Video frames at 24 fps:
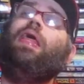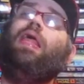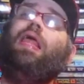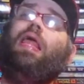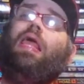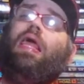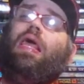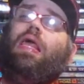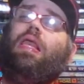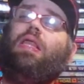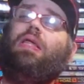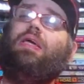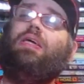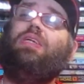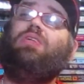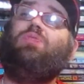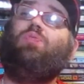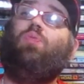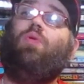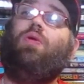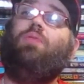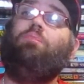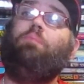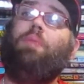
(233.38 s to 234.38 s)
It is
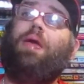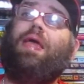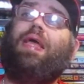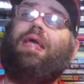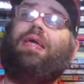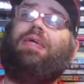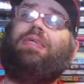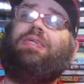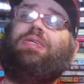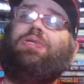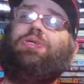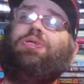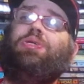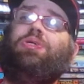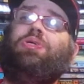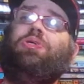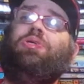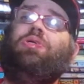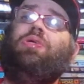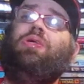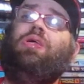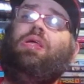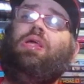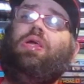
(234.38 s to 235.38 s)
what makes
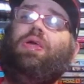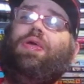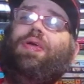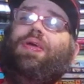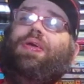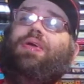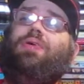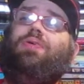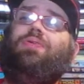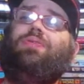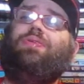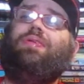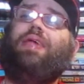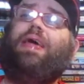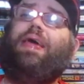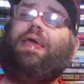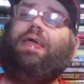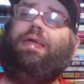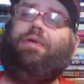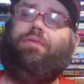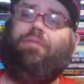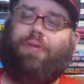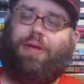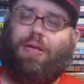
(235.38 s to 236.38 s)
Heels a
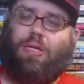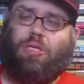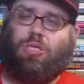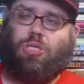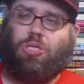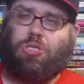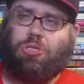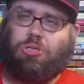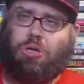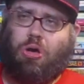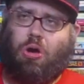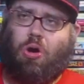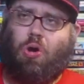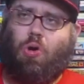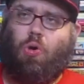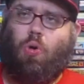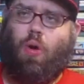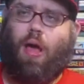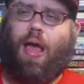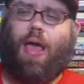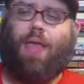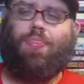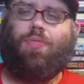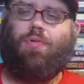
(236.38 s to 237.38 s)
great show,
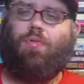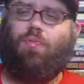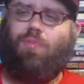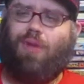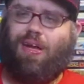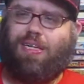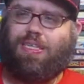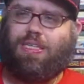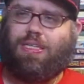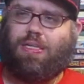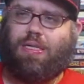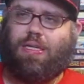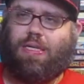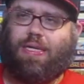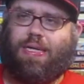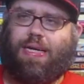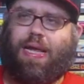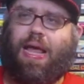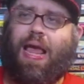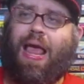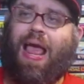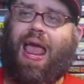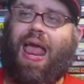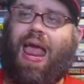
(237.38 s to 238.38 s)
and the wrestling
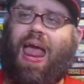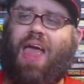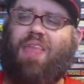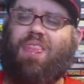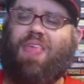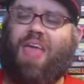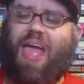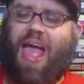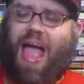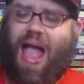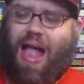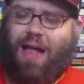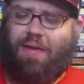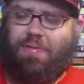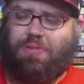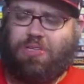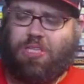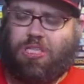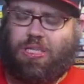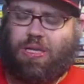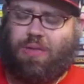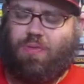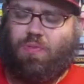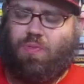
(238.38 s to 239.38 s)
and the
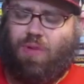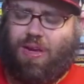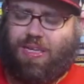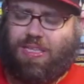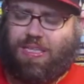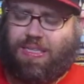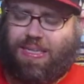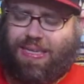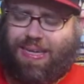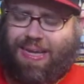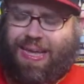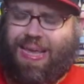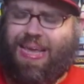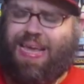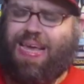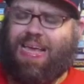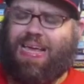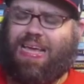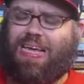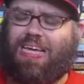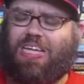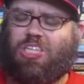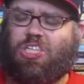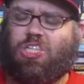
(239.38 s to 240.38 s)
accuracy of the wrestling
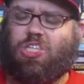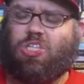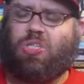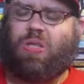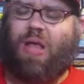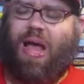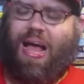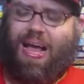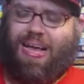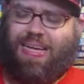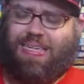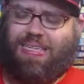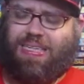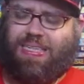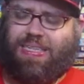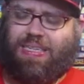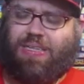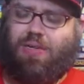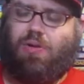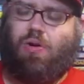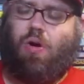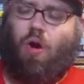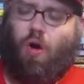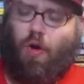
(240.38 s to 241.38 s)
is just
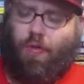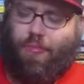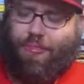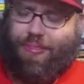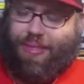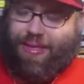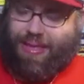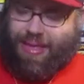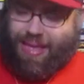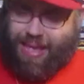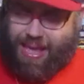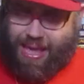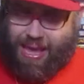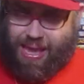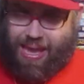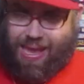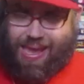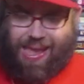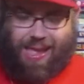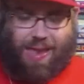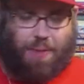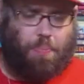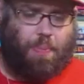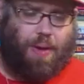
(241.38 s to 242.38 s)
icing on the cake,
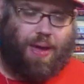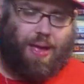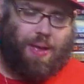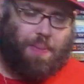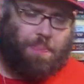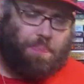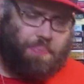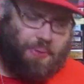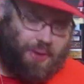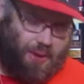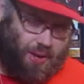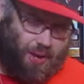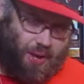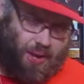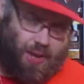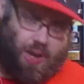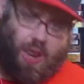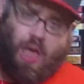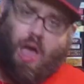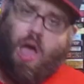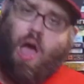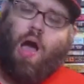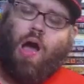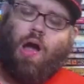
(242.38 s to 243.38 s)
in my opinion.
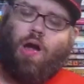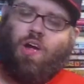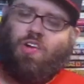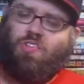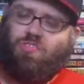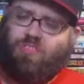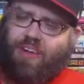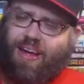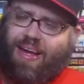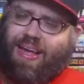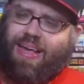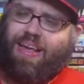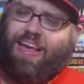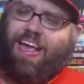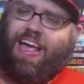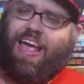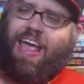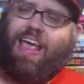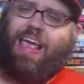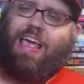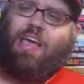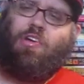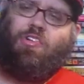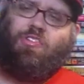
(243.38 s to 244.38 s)
Great
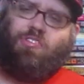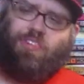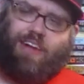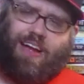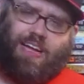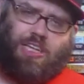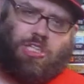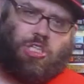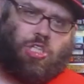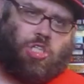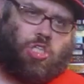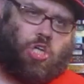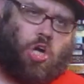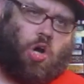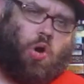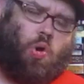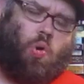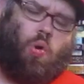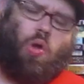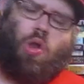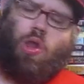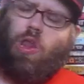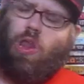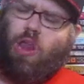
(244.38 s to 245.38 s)
cake, great show,
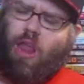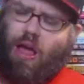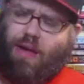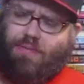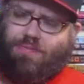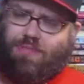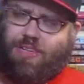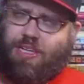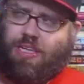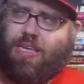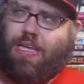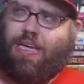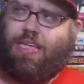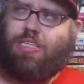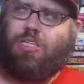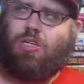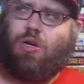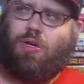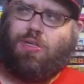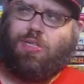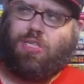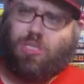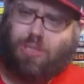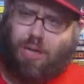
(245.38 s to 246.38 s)
loved it. It's
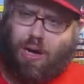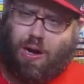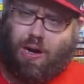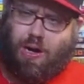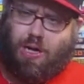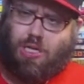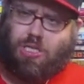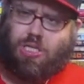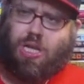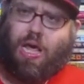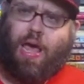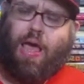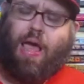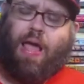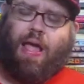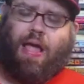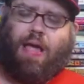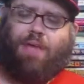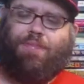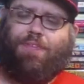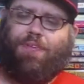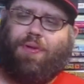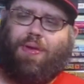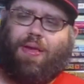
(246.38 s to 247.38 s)
on Starz.
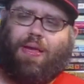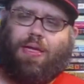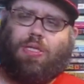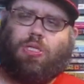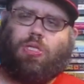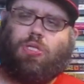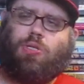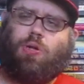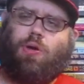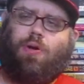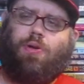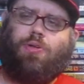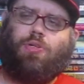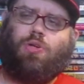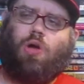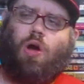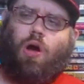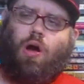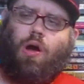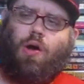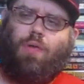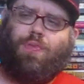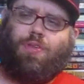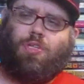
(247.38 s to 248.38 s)
If you can get Starz
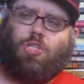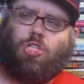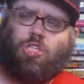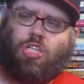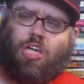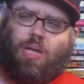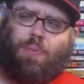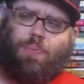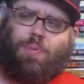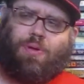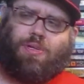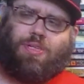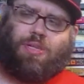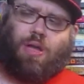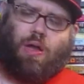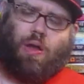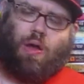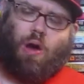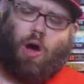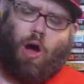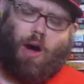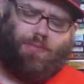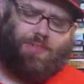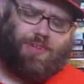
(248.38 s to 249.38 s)
on the cheap, because
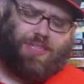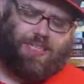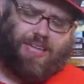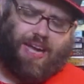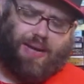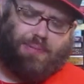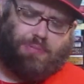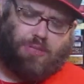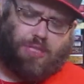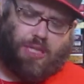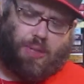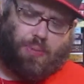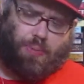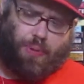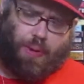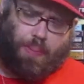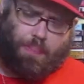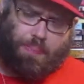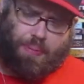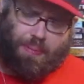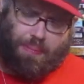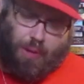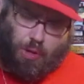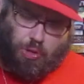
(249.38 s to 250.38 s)
oftentimes they run
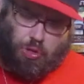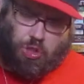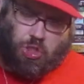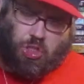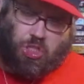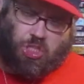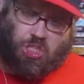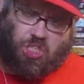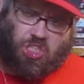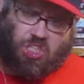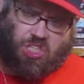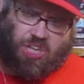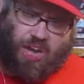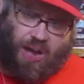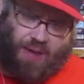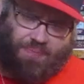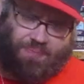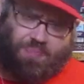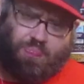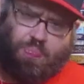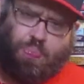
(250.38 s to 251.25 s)
promotions and stuff,